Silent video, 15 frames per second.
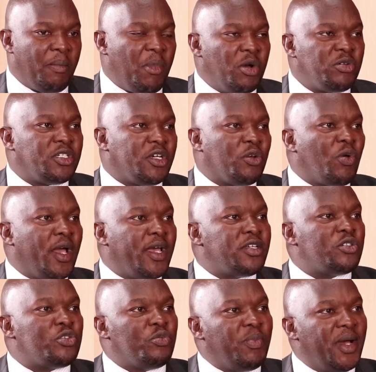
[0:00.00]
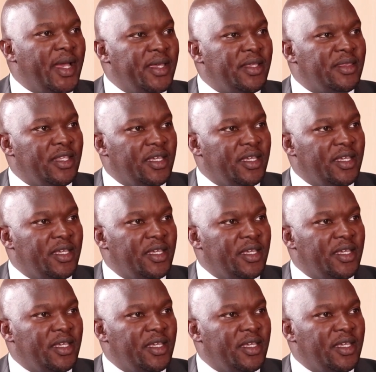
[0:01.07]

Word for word: amount required to buy